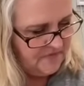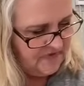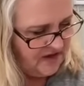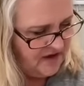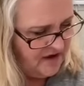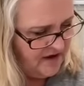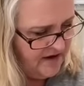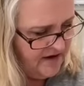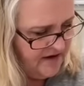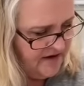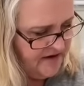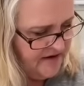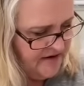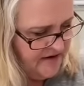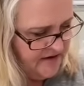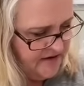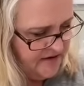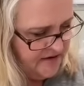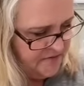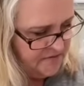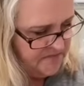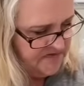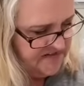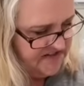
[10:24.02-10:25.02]
I
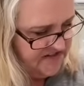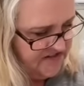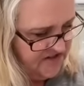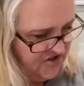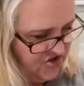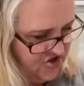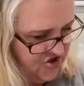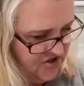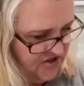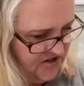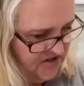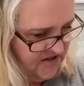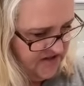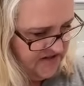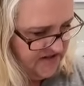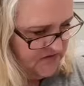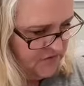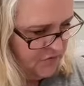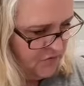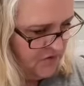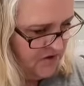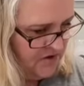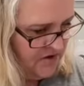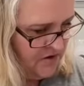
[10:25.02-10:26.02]
am stitching
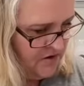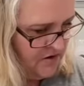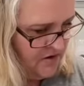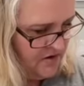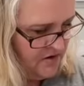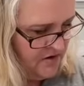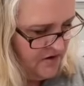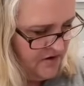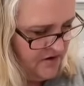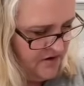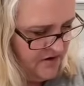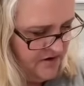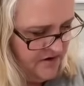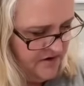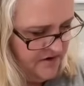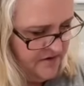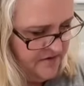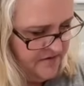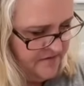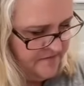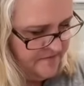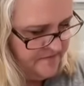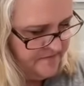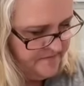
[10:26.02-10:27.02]
this one on